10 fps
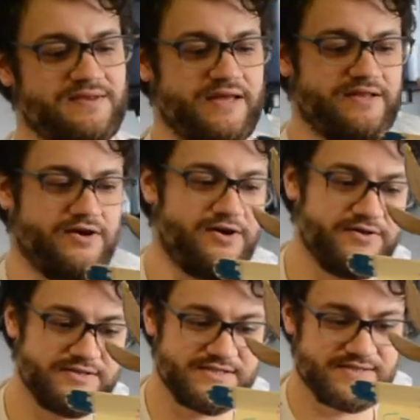And the
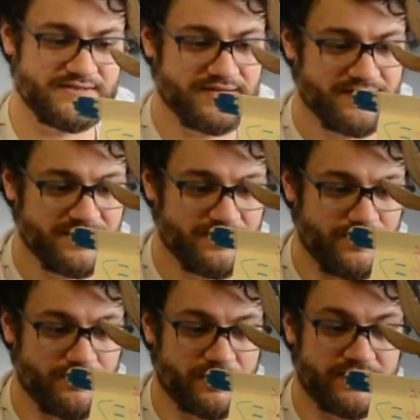hearts, we
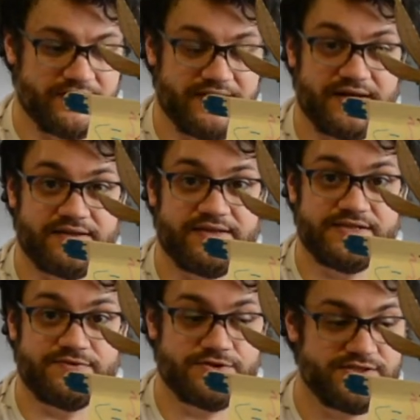were going to take out these
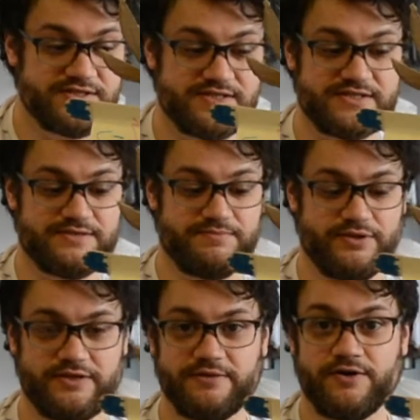verses and
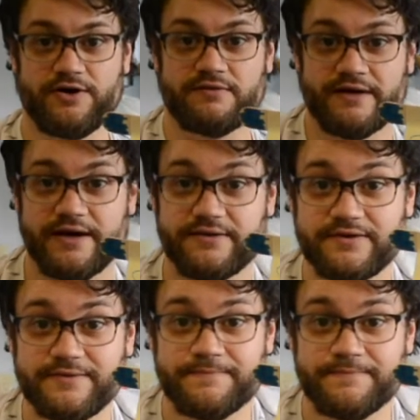put them all around.